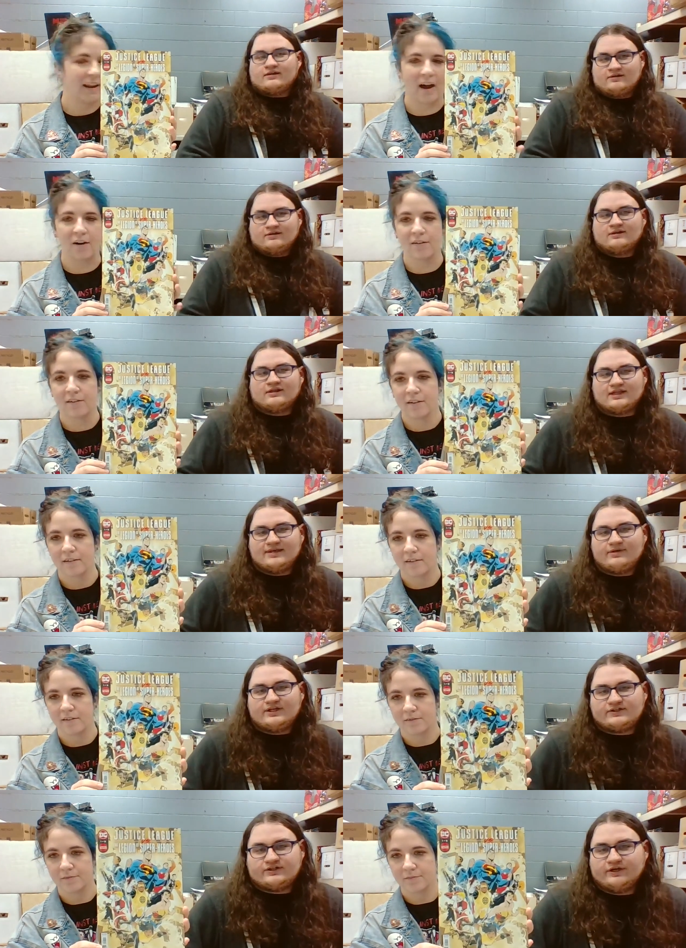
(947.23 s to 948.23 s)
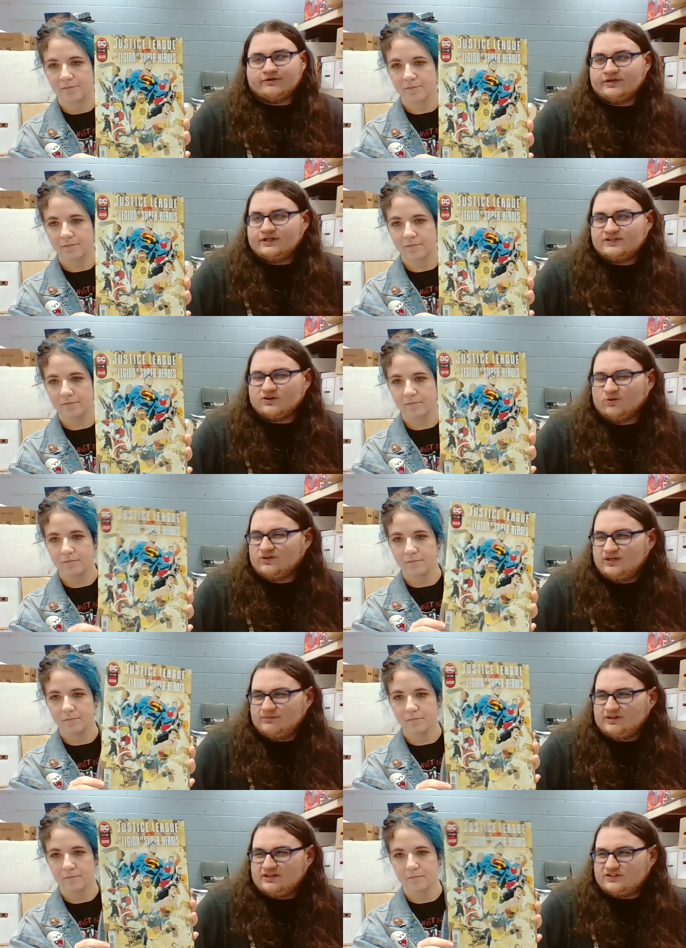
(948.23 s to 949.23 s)
Speaker 1: out.
Speaker 2: Limited series, only
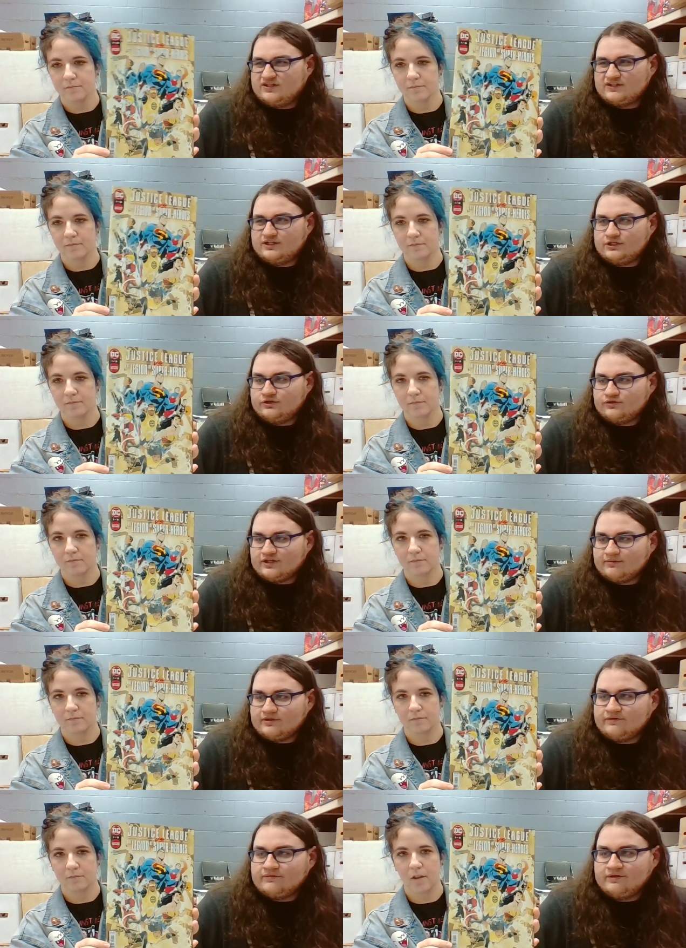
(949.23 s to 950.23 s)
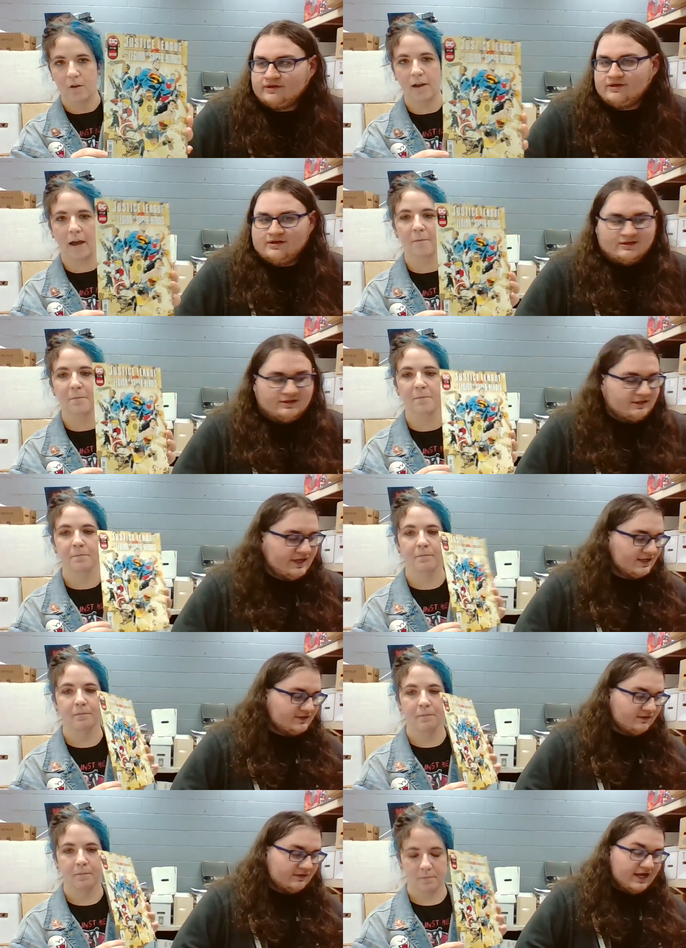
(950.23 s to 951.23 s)
ble- six issues, I believe. Okay. Yeah,
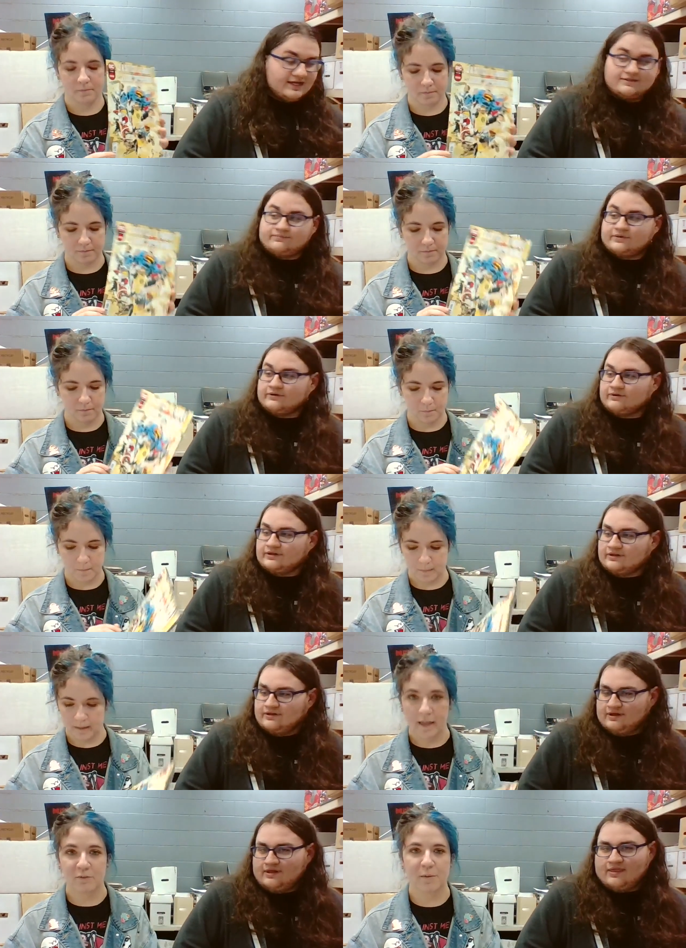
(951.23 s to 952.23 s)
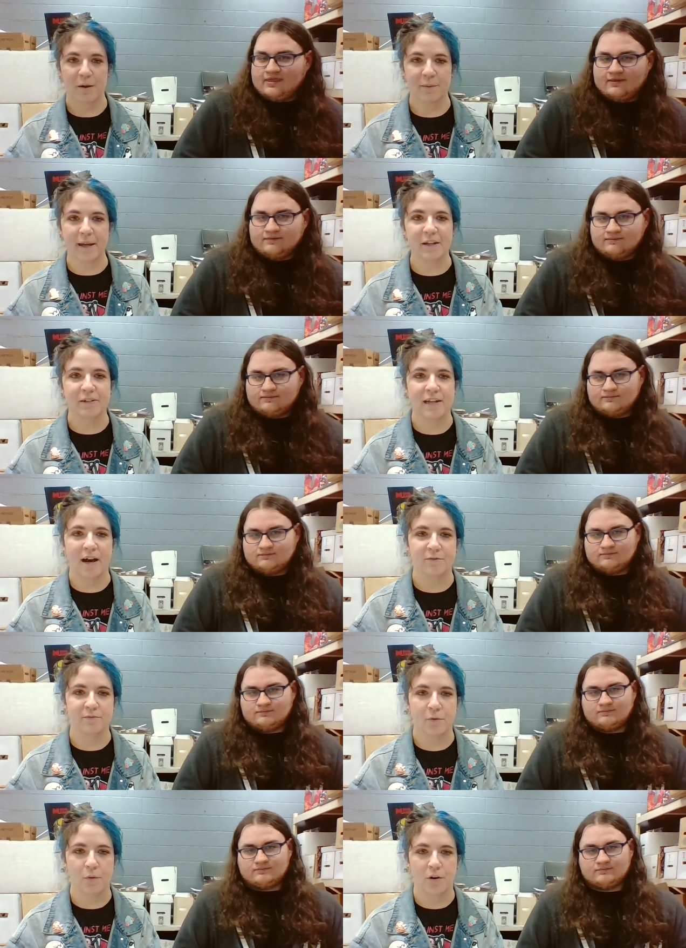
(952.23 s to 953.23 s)
so that's a big one.
Speaker 1: And Ramel, we got you down
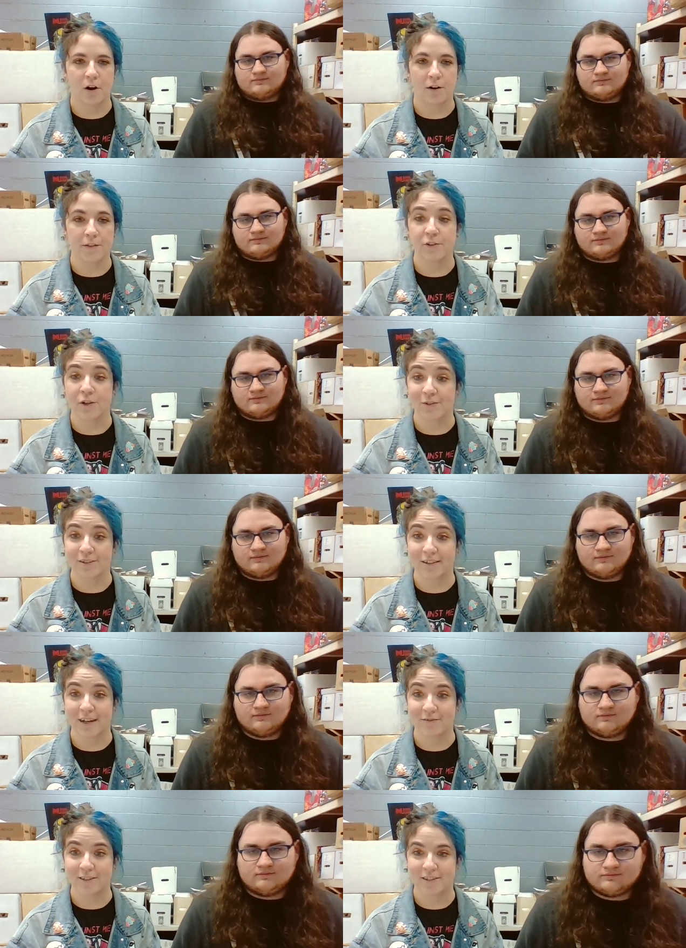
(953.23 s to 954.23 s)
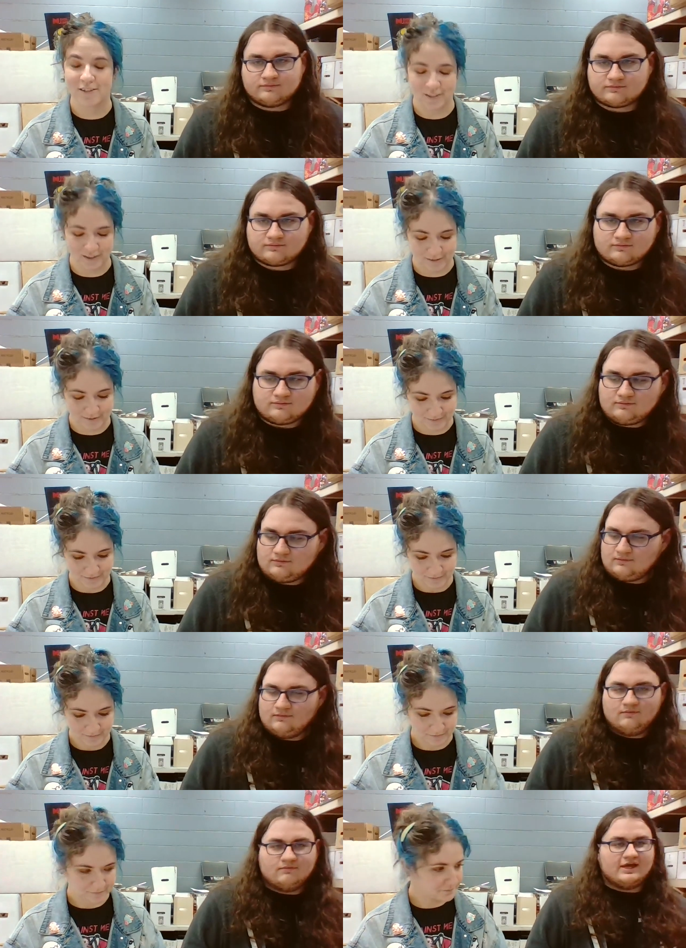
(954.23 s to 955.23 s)
for all the Joker covers too.
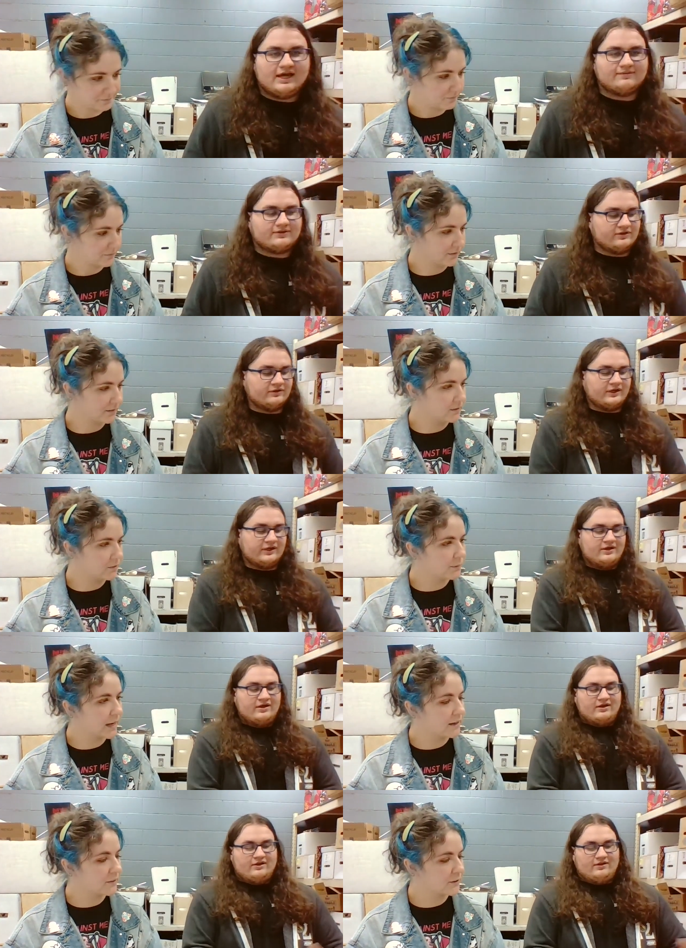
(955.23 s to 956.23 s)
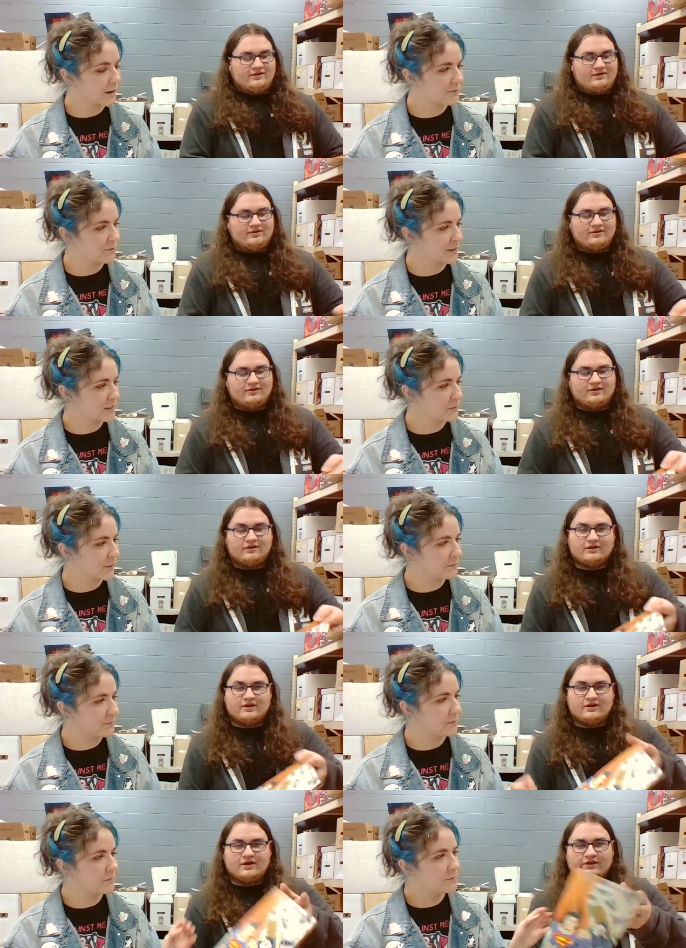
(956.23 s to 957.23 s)
Absolutely. We got another cover for this one.
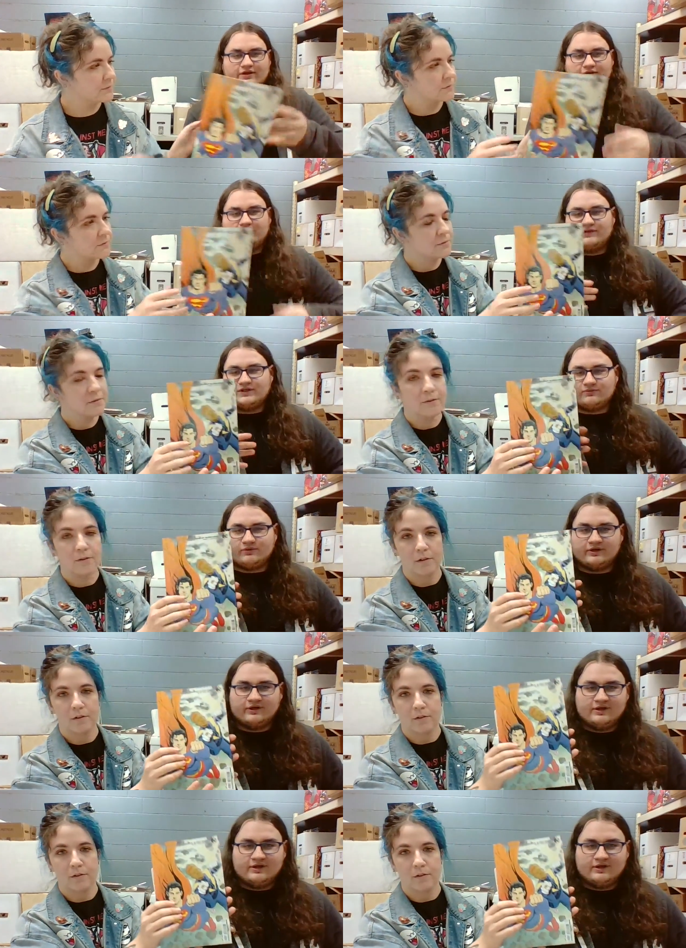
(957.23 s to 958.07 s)
Speaker 2: Another cover for this one